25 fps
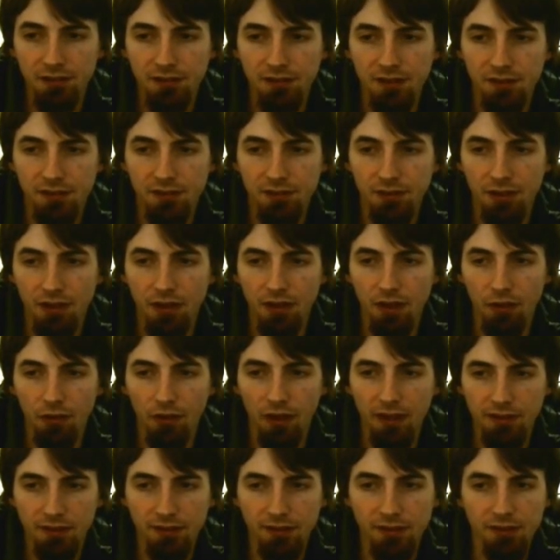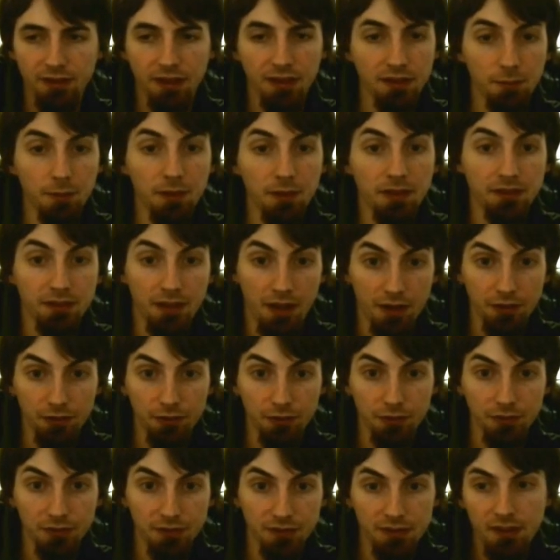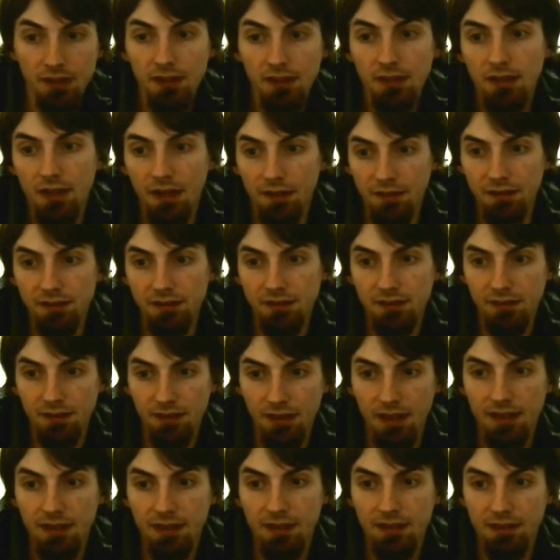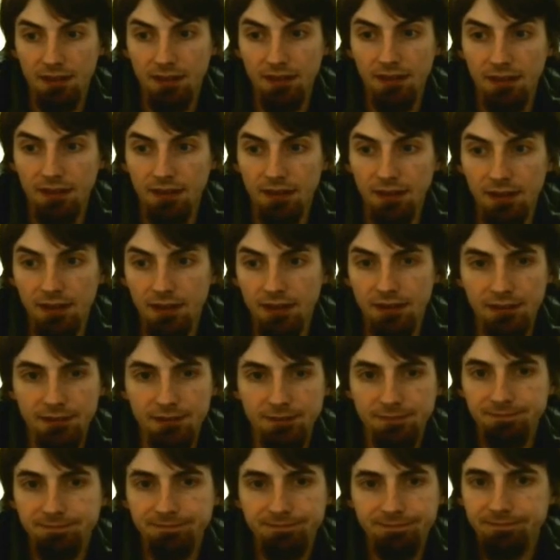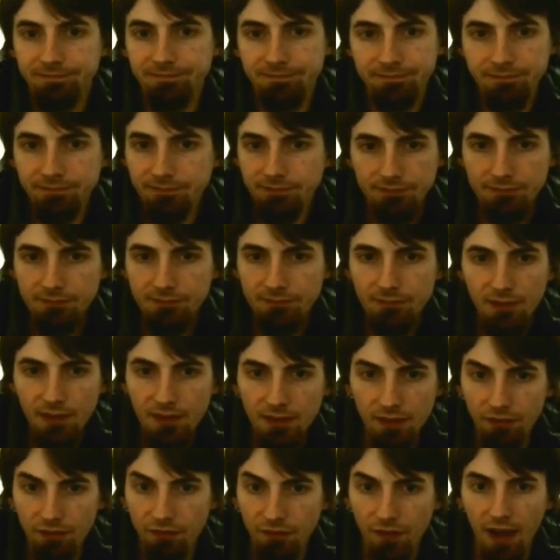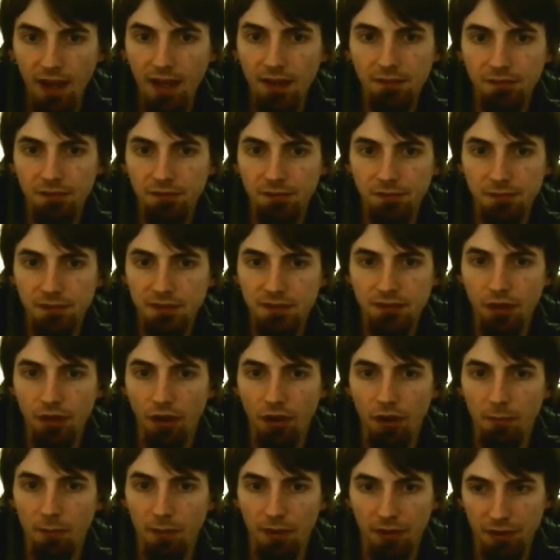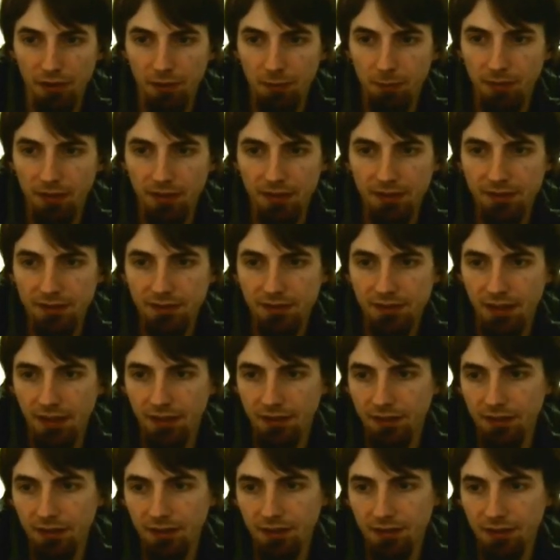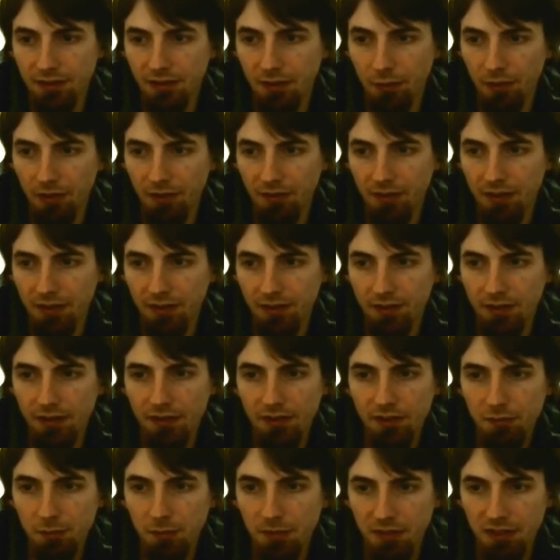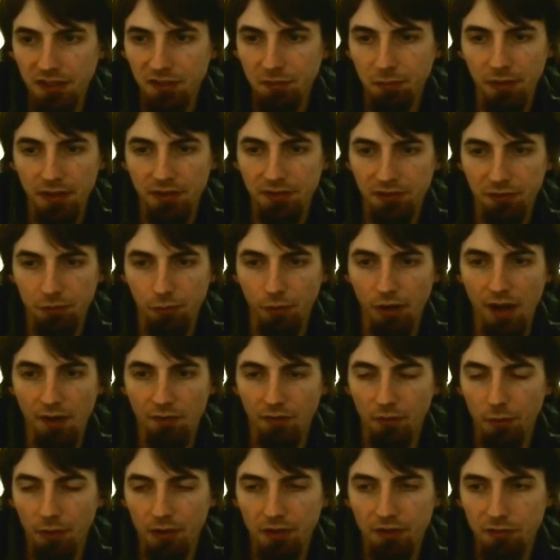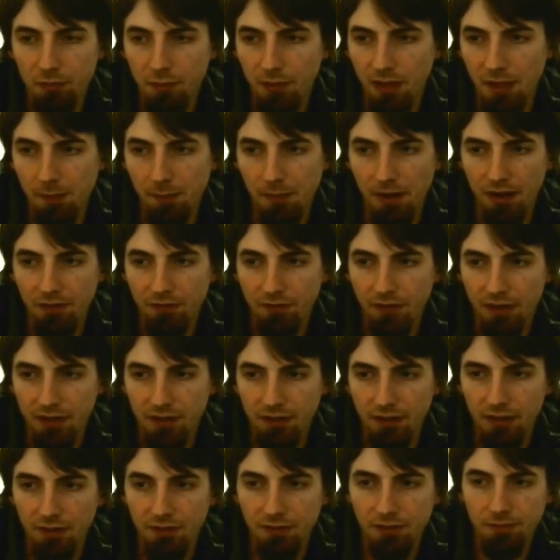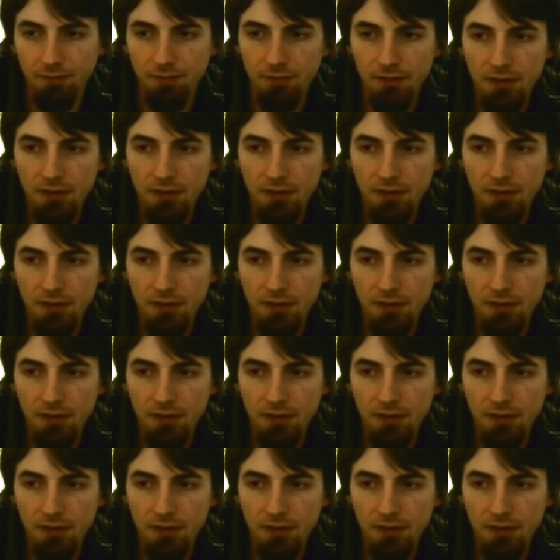This is, this is like the McDonald's, and this is like the 5-star burger place. I don't know, wherever the hell else. But these places were everywhere in Japan, man. I fucking loved them.